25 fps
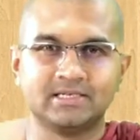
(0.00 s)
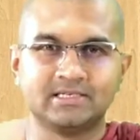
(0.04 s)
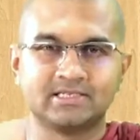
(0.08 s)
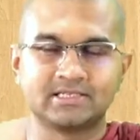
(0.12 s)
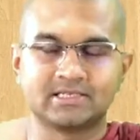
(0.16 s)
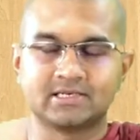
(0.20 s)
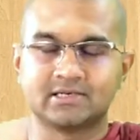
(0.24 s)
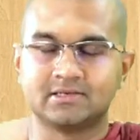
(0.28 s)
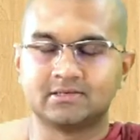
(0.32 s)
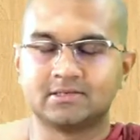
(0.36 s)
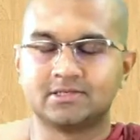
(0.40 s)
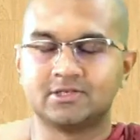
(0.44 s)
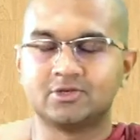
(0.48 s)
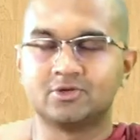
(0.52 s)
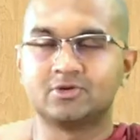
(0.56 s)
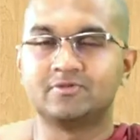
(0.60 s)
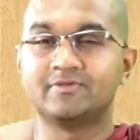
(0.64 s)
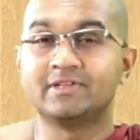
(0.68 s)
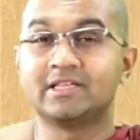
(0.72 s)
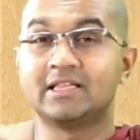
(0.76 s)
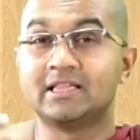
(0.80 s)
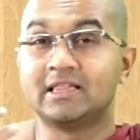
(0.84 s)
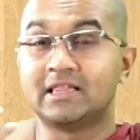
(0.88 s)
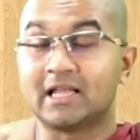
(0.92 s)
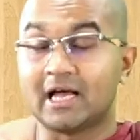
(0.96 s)
It's constituted
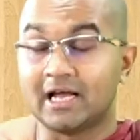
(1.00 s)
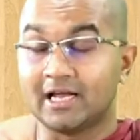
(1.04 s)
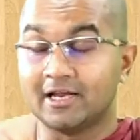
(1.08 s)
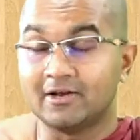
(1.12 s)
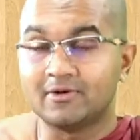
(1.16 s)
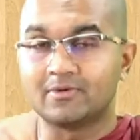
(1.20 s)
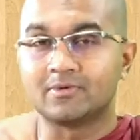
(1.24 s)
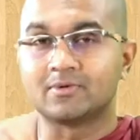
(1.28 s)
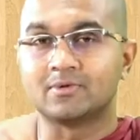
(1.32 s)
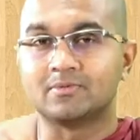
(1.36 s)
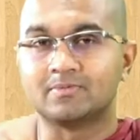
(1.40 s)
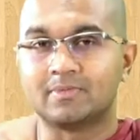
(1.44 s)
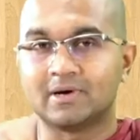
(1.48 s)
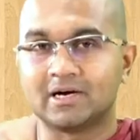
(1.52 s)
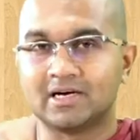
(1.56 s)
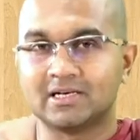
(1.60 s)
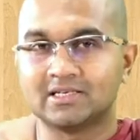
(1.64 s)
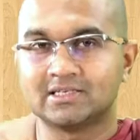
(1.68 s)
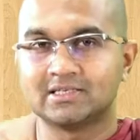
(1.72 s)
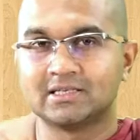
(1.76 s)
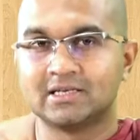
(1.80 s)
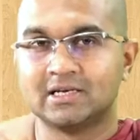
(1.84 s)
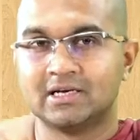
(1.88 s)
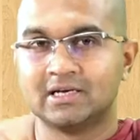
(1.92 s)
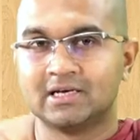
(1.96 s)
with 9
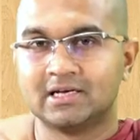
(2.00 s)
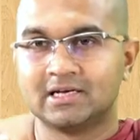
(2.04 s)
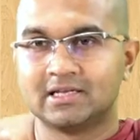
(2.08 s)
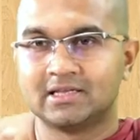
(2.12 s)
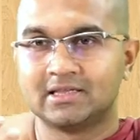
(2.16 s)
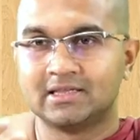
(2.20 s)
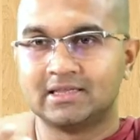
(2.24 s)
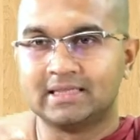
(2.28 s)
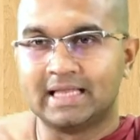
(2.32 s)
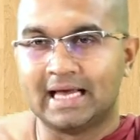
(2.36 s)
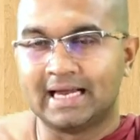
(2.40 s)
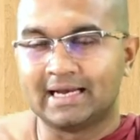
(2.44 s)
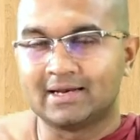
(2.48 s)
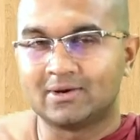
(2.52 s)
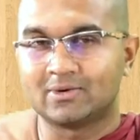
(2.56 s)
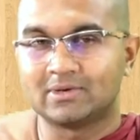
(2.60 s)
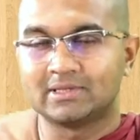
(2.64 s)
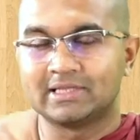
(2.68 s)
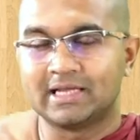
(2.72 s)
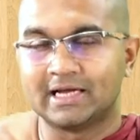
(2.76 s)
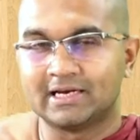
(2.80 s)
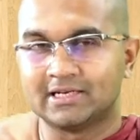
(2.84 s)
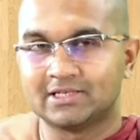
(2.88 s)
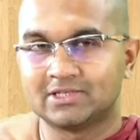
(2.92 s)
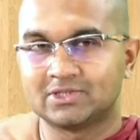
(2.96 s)
rupas. That, are,
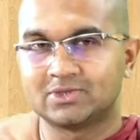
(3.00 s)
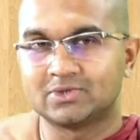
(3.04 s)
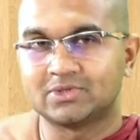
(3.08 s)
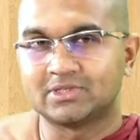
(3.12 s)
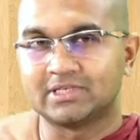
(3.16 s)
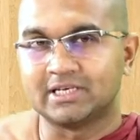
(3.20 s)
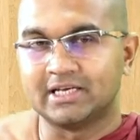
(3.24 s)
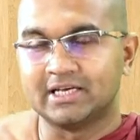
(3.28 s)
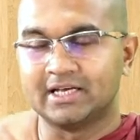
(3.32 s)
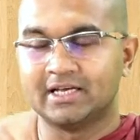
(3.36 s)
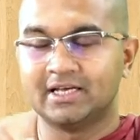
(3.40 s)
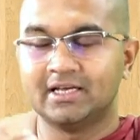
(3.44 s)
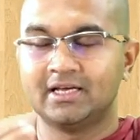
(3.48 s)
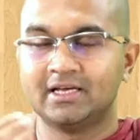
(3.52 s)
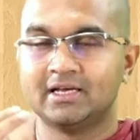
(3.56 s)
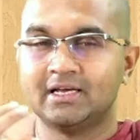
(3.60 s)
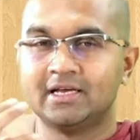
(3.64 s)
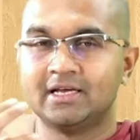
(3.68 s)
that is to say,